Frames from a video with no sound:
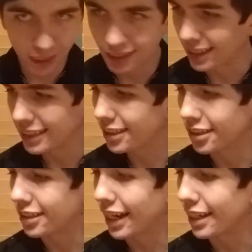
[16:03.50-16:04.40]
That's
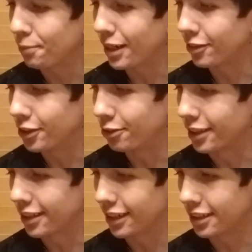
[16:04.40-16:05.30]
just Diet Mountain Dew with
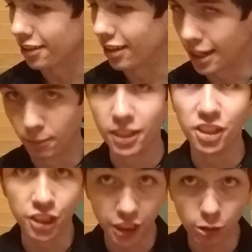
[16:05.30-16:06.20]
a taste of lime.
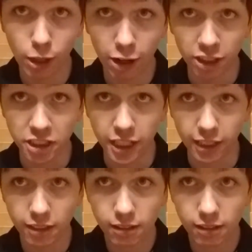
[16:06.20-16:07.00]
0 out of 10.